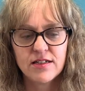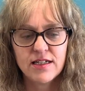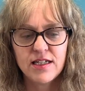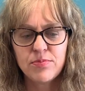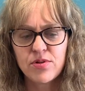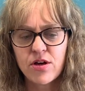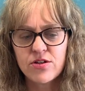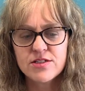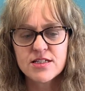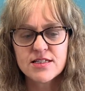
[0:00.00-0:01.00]
He
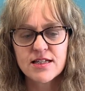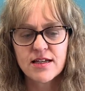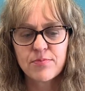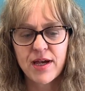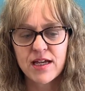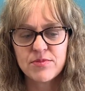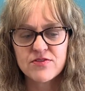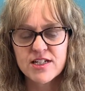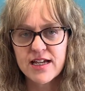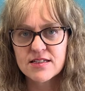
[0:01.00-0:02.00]
opposes payment
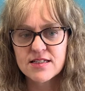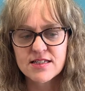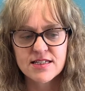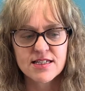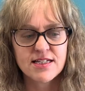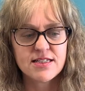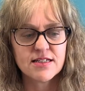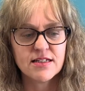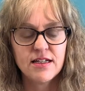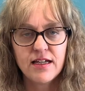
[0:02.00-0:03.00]
of taxes to Caesar